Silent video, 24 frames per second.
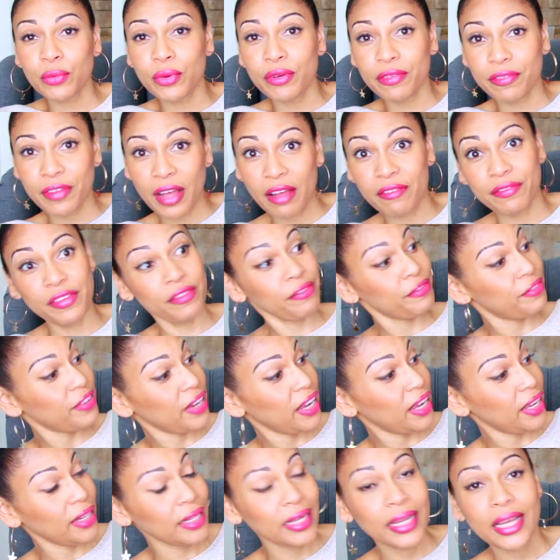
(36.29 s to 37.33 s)
with
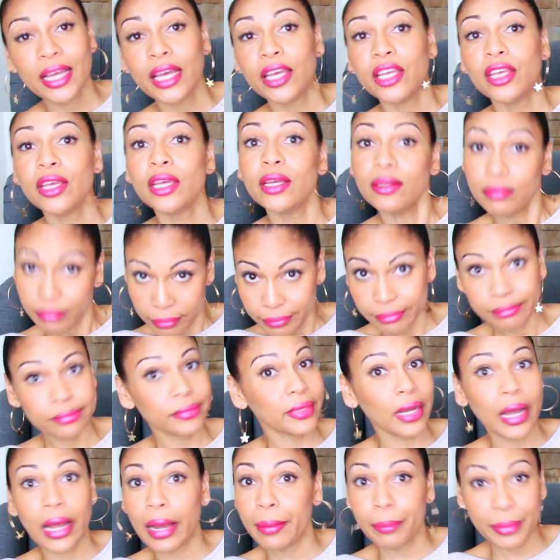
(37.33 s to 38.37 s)
FabFitFun,
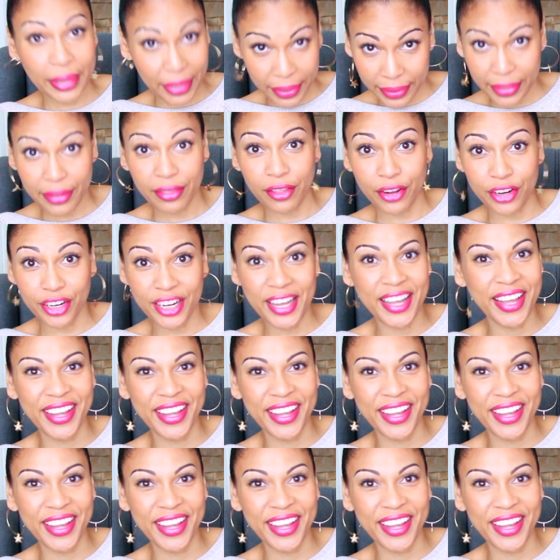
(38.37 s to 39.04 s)
I'm not either.